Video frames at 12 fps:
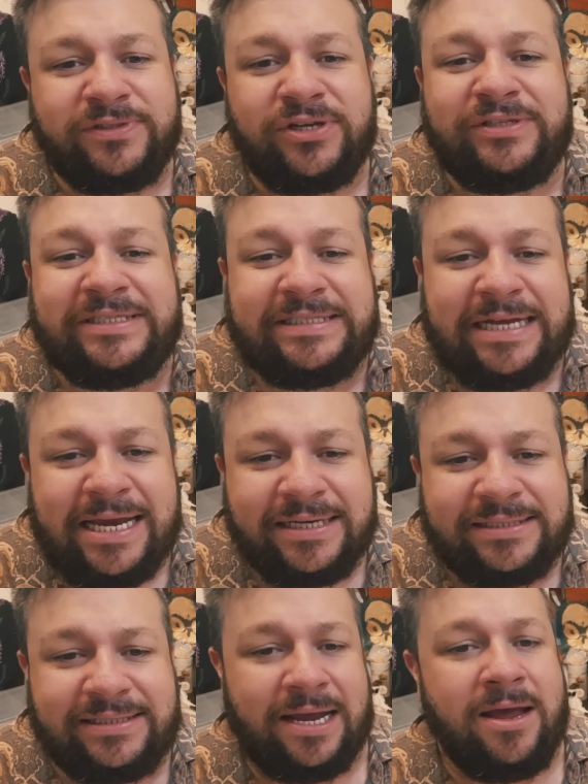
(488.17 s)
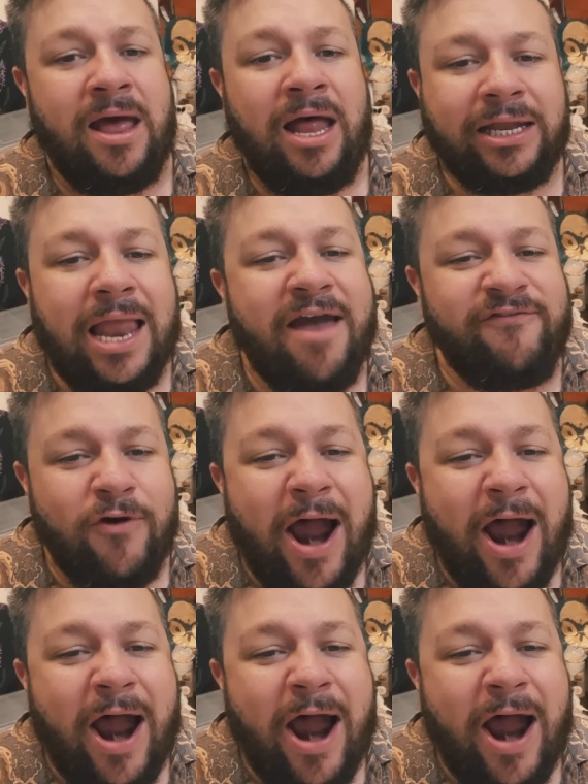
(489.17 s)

So six life